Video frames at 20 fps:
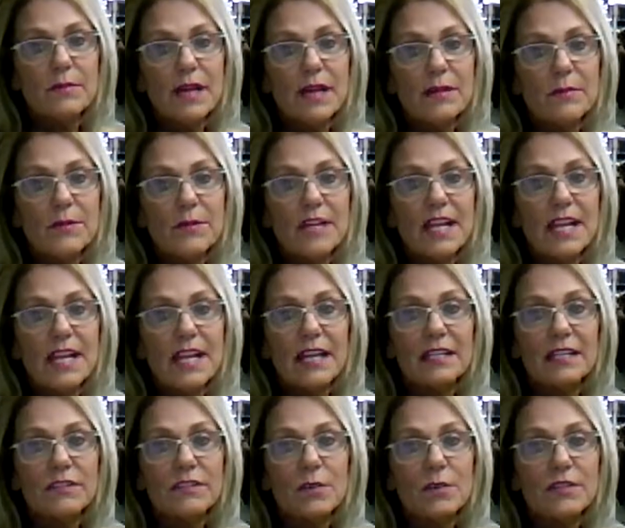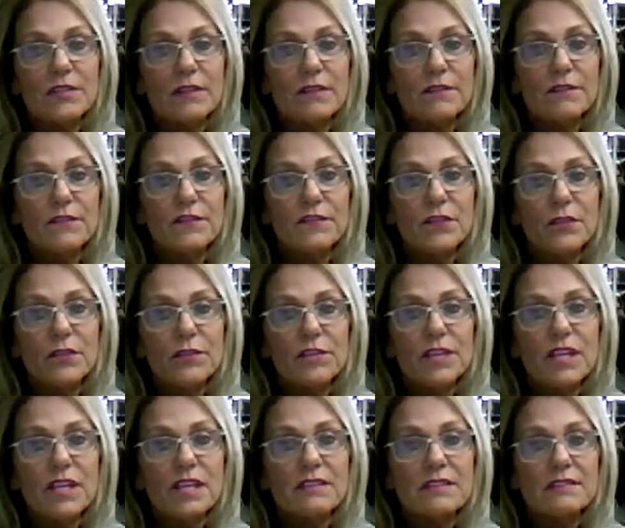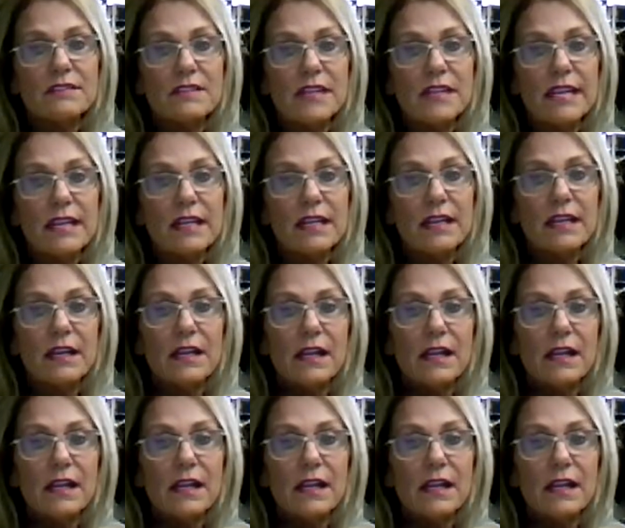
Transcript: I am gonna end with a few things like